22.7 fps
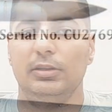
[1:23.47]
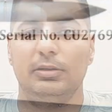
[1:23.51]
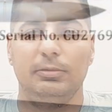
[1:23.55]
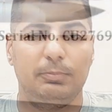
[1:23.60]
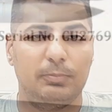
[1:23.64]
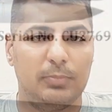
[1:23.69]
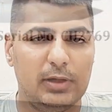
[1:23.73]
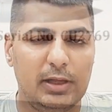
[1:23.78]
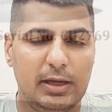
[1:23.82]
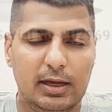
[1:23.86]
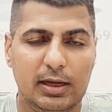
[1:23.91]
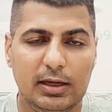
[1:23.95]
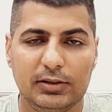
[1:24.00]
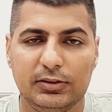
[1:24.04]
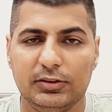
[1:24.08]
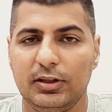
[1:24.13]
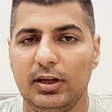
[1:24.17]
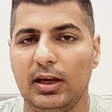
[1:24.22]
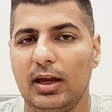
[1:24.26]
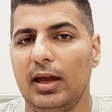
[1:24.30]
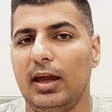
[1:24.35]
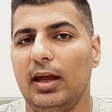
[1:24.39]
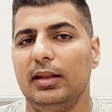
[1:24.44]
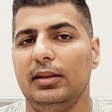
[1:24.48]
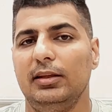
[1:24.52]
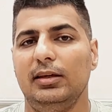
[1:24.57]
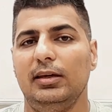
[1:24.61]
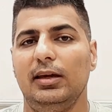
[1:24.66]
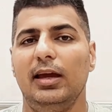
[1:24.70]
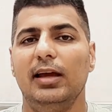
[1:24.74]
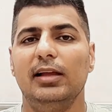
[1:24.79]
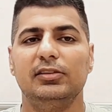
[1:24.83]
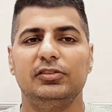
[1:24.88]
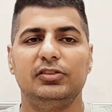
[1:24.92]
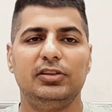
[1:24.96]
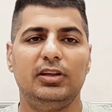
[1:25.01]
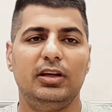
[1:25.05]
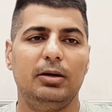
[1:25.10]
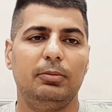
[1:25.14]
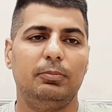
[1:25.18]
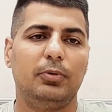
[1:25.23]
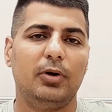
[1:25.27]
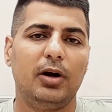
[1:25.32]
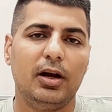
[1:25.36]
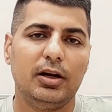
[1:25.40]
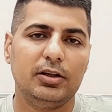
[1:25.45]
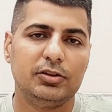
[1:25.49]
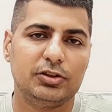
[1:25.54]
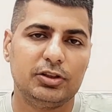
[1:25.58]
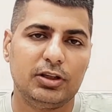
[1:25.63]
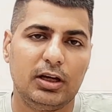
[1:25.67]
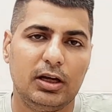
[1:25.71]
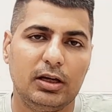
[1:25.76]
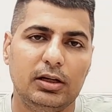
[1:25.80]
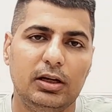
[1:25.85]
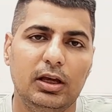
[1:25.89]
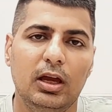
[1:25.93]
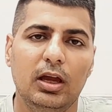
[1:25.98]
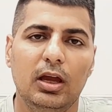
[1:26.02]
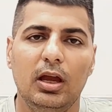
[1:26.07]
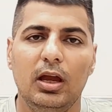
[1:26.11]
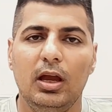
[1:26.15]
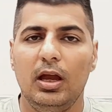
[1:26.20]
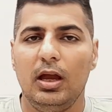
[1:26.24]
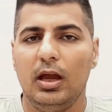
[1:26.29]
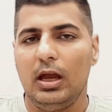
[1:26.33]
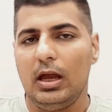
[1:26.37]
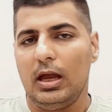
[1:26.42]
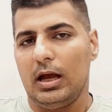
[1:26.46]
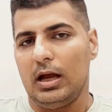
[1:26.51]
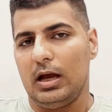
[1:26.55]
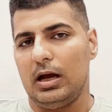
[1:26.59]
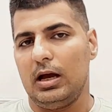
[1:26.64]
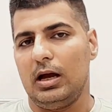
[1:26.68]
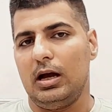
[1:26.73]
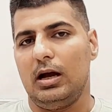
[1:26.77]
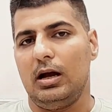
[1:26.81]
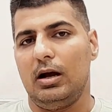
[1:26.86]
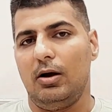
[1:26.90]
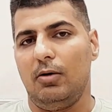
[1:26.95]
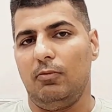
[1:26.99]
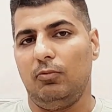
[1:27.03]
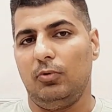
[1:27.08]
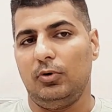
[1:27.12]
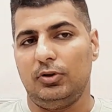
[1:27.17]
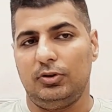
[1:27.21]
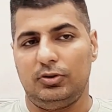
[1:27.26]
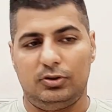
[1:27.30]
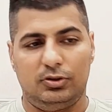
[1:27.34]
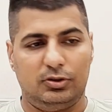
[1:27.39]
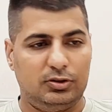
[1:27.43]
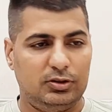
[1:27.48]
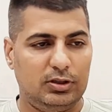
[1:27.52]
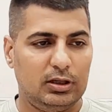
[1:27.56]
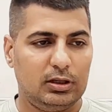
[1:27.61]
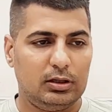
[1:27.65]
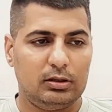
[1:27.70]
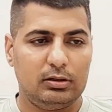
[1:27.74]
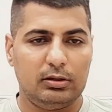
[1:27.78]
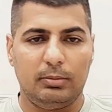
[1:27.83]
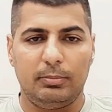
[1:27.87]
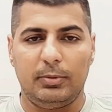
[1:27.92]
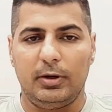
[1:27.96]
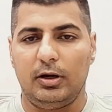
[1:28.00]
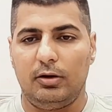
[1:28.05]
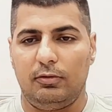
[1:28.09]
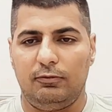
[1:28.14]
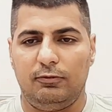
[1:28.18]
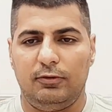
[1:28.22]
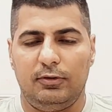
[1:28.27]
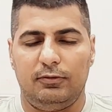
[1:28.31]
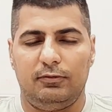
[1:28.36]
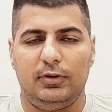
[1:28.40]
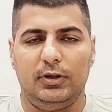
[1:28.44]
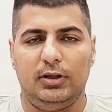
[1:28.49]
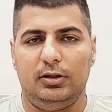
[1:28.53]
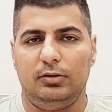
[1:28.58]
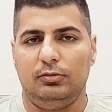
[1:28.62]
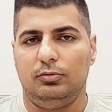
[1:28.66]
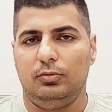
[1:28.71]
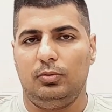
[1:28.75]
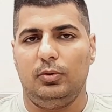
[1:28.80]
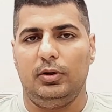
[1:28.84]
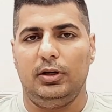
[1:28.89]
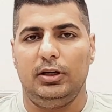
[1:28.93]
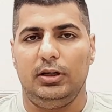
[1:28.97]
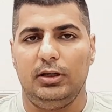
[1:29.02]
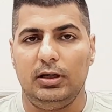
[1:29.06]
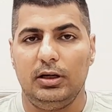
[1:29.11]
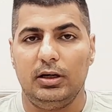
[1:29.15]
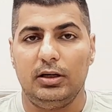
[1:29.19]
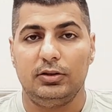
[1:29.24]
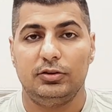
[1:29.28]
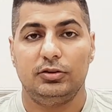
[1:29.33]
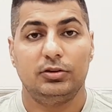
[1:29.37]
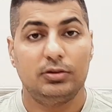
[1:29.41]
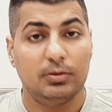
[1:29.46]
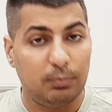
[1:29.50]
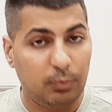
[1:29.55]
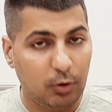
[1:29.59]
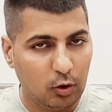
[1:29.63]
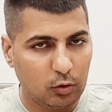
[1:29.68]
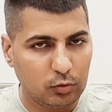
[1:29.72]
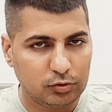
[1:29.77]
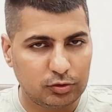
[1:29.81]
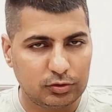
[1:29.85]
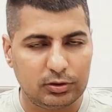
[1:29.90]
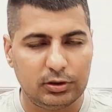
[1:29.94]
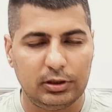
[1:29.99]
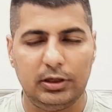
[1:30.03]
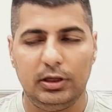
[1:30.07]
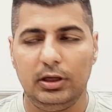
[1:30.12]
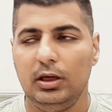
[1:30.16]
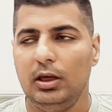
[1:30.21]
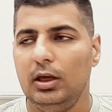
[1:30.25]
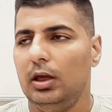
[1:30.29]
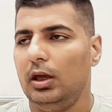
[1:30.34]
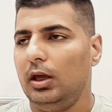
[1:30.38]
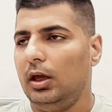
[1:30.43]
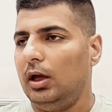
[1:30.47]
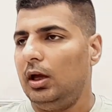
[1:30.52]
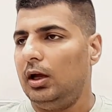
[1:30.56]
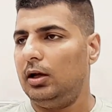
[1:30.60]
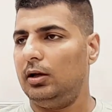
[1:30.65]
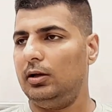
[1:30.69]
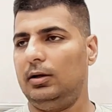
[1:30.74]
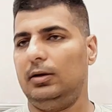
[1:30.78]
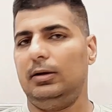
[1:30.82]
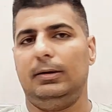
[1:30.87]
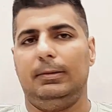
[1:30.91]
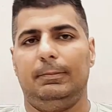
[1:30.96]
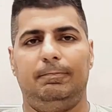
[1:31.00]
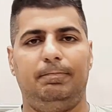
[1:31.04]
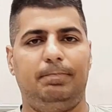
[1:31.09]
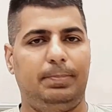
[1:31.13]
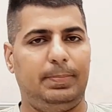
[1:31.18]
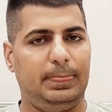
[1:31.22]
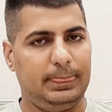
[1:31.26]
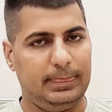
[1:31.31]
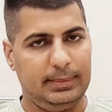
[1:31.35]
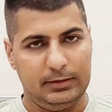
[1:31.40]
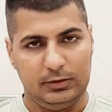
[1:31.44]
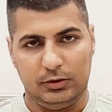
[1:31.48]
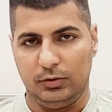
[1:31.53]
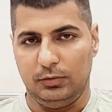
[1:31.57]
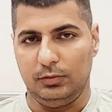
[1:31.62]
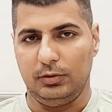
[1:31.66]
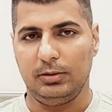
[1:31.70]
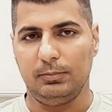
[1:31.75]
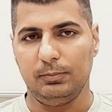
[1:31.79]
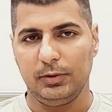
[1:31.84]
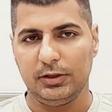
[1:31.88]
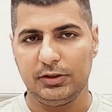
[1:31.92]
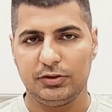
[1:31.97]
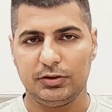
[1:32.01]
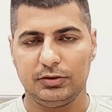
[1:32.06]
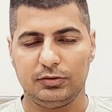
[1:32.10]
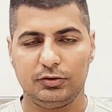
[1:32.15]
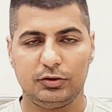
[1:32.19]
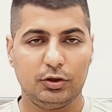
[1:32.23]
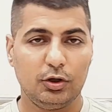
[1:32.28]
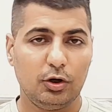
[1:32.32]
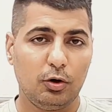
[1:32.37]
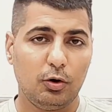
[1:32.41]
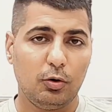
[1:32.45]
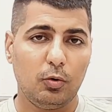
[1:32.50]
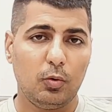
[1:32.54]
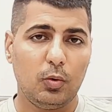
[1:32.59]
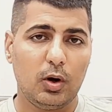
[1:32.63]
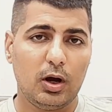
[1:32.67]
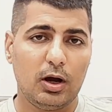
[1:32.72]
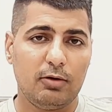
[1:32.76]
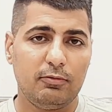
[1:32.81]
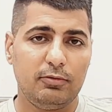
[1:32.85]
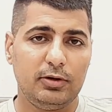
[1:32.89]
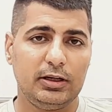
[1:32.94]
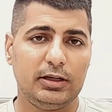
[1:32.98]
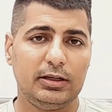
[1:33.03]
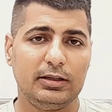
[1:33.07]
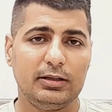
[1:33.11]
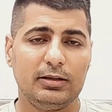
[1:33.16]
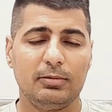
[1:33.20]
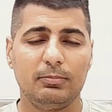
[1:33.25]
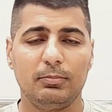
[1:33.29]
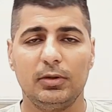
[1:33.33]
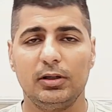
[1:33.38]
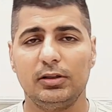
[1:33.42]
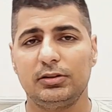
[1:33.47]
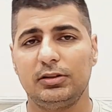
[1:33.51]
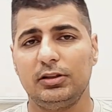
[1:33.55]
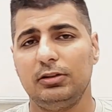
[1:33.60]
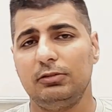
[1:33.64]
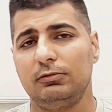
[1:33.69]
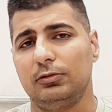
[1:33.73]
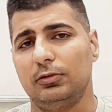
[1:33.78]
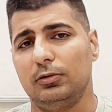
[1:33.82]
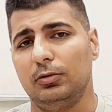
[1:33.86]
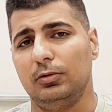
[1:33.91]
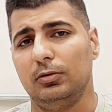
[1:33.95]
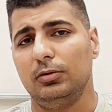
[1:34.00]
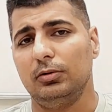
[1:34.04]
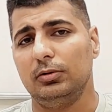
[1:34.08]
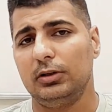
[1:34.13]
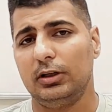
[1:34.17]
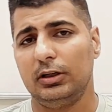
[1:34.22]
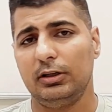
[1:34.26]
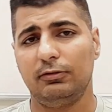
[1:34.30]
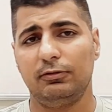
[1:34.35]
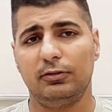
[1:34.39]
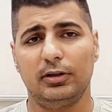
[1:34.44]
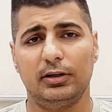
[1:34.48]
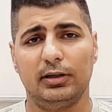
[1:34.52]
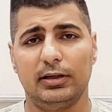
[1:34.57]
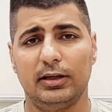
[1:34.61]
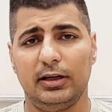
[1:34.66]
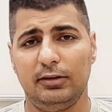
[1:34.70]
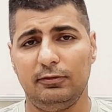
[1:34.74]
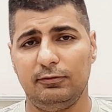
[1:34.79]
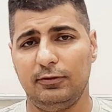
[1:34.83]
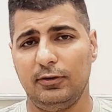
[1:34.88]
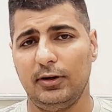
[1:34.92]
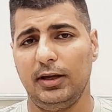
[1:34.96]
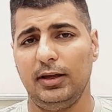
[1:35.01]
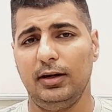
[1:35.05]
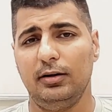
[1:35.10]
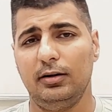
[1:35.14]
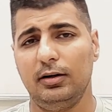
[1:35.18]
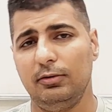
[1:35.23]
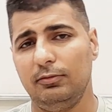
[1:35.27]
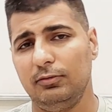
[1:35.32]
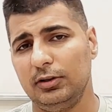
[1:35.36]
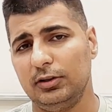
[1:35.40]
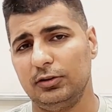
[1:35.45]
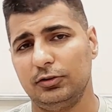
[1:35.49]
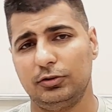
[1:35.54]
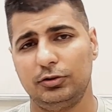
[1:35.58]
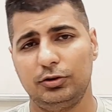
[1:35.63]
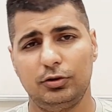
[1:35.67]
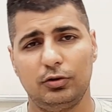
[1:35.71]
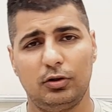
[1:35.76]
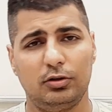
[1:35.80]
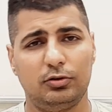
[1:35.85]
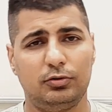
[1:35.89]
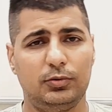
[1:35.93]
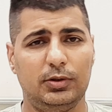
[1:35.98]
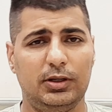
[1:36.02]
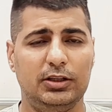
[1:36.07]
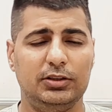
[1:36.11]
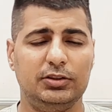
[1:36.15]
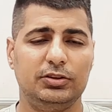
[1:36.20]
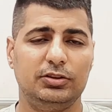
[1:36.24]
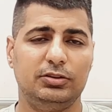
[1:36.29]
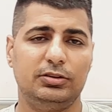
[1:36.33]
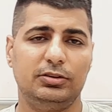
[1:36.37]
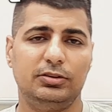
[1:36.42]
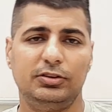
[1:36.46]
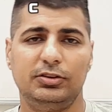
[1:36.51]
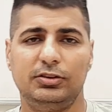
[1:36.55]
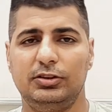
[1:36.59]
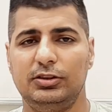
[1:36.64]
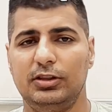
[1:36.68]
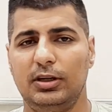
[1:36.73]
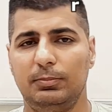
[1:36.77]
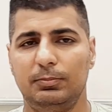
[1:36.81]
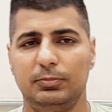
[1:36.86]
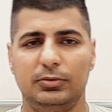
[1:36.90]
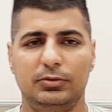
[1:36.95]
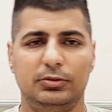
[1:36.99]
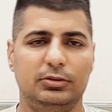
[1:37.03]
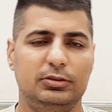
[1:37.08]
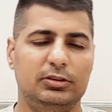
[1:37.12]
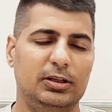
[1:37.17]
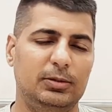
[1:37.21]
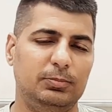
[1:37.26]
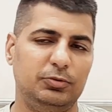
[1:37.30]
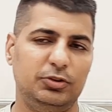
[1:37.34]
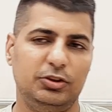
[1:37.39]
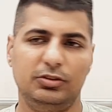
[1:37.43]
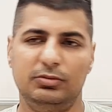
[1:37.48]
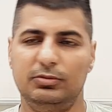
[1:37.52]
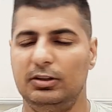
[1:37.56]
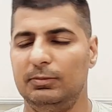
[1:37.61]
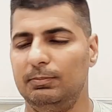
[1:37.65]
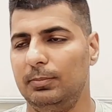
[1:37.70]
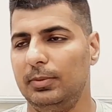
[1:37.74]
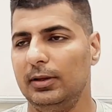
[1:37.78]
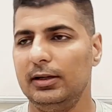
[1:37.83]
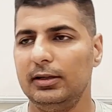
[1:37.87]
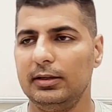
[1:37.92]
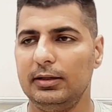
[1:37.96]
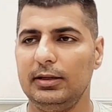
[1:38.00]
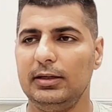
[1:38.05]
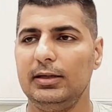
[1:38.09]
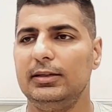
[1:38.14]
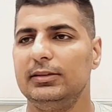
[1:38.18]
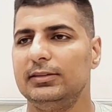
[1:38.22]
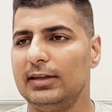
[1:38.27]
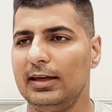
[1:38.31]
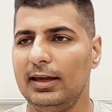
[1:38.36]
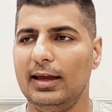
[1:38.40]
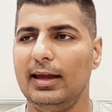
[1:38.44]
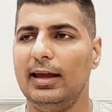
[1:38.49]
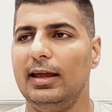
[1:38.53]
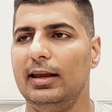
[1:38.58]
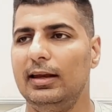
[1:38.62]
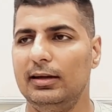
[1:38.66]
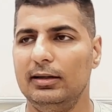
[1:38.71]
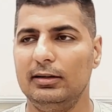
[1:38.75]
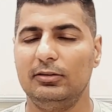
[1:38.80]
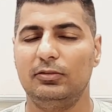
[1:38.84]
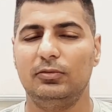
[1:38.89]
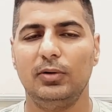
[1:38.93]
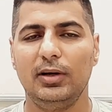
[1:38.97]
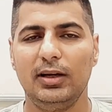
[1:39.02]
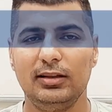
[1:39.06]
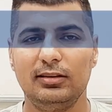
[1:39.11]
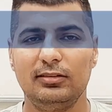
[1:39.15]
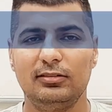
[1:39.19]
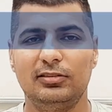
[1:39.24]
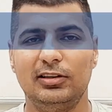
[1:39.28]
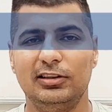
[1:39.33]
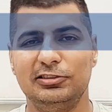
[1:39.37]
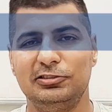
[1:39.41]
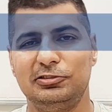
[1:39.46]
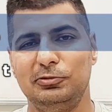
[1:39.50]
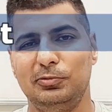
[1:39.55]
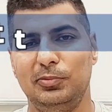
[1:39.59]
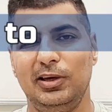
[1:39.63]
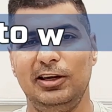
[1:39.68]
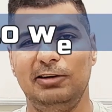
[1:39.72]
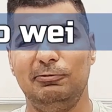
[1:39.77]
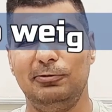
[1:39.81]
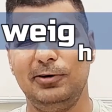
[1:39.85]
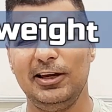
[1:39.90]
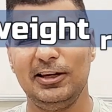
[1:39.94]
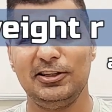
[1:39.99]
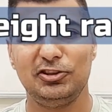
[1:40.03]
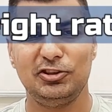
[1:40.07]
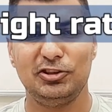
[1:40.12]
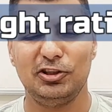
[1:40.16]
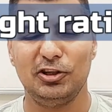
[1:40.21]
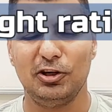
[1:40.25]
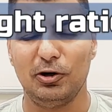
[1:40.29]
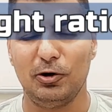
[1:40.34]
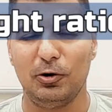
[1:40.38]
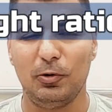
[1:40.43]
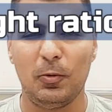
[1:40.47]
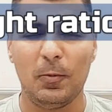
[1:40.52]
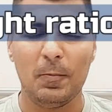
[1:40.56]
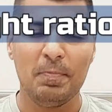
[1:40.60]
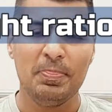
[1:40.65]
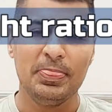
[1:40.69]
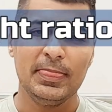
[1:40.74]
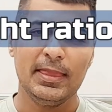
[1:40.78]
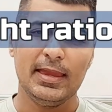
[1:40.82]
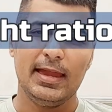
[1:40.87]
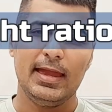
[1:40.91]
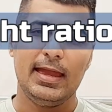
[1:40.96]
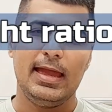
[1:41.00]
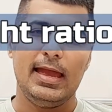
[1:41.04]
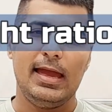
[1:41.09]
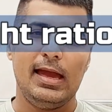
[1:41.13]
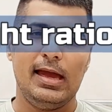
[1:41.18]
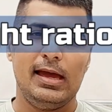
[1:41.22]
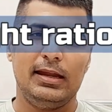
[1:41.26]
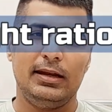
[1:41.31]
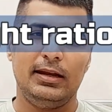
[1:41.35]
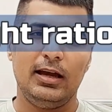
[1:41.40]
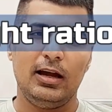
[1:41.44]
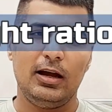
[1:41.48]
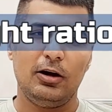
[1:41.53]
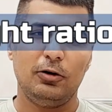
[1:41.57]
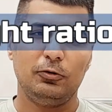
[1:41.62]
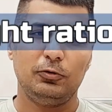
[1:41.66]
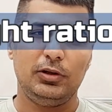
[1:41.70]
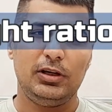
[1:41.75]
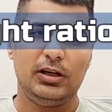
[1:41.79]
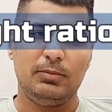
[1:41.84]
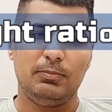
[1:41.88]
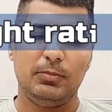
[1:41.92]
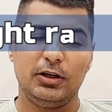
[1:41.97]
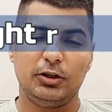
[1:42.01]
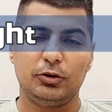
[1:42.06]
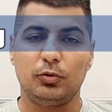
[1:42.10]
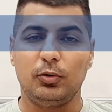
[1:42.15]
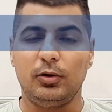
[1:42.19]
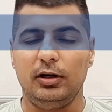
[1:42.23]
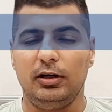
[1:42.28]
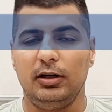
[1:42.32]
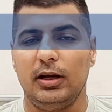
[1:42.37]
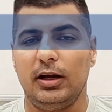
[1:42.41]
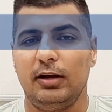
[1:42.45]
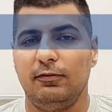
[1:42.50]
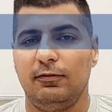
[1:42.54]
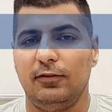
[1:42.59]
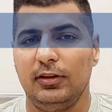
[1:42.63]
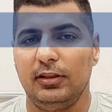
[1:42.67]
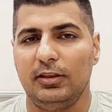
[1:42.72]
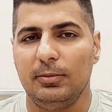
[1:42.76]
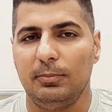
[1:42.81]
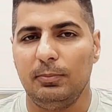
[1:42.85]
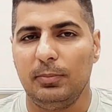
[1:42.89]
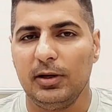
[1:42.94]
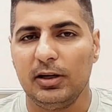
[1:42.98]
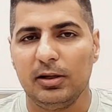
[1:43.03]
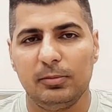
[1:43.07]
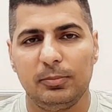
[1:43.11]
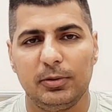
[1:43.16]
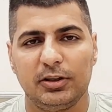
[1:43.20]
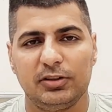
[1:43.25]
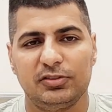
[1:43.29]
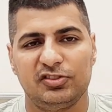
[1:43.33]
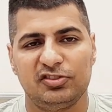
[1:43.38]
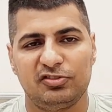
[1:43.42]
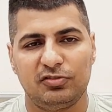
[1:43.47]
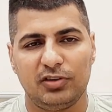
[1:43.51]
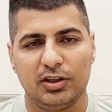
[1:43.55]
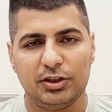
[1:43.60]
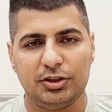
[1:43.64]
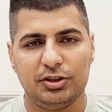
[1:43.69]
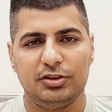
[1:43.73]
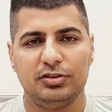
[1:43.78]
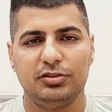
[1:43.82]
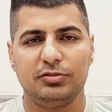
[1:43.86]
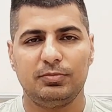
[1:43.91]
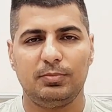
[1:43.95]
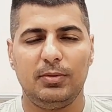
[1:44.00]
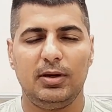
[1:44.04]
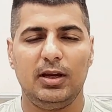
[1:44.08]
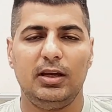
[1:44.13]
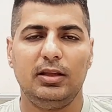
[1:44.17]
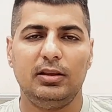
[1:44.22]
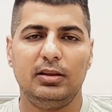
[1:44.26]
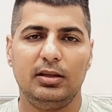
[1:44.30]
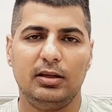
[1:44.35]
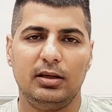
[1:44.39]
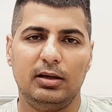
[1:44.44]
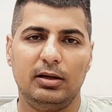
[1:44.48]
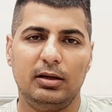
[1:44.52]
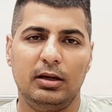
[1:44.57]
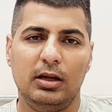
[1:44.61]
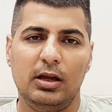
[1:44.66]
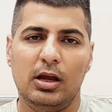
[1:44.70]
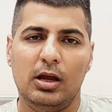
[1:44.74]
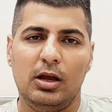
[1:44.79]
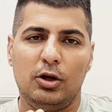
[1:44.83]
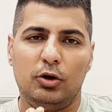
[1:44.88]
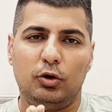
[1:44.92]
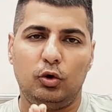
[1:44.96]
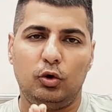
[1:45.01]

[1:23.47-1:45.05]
be replaced, and the LCA project was still about 15-20 years supposedly to completion. So we needed a multi-role frontline fighter with a short-range interception abilities and a great thrust-to-weight ratio. Now the MiG-29 fit the bill because the Russians made the